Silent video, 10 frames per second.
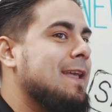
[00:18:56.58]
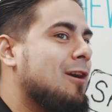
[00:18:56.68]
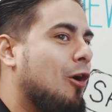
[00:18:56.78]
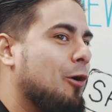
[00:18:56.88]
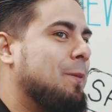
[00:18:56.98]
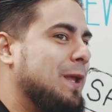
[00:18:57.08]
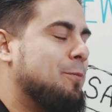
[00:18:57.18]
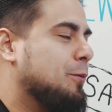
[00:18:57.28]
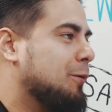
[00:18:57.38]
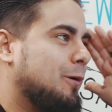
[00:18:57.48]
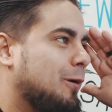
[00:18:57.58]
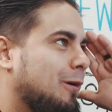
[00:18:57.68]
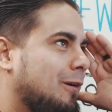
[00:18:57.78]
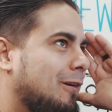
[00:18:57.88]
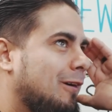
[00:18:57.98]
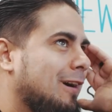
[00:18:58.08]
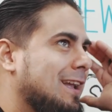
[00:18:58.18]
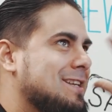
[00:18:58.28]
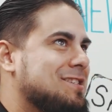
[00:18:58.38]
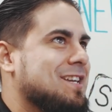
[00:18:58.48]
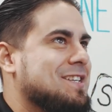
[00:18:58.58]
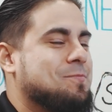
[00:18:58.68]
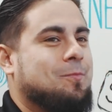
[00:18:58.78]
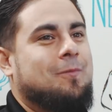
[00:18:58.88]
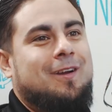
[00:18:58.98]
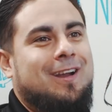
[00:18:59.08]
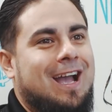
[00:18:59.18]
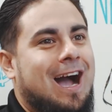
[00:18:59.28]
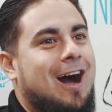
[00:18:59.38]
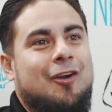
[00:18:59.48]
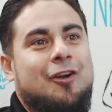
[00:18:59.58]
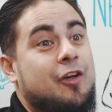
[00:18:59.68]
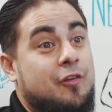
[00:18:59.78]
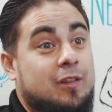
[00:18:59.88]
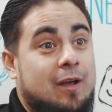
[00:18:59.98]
think our people is just on another